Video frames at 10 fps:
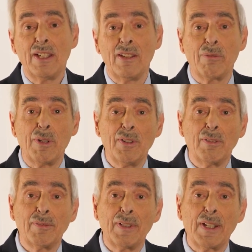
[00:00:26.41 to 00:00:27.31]
if we
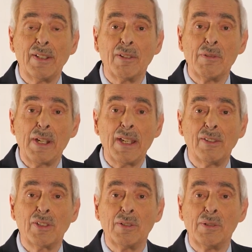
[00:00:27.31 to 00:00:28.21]
don't find a
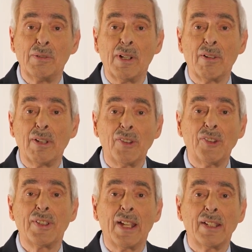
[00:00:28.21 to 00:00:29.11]
way to
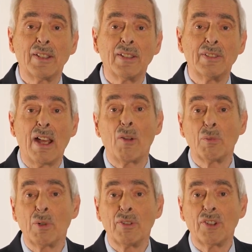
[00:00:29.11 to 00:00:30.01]
arrest that
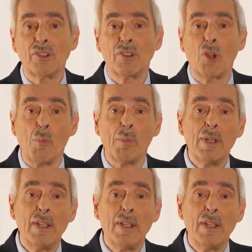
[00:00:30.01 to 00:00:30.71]
downward slope.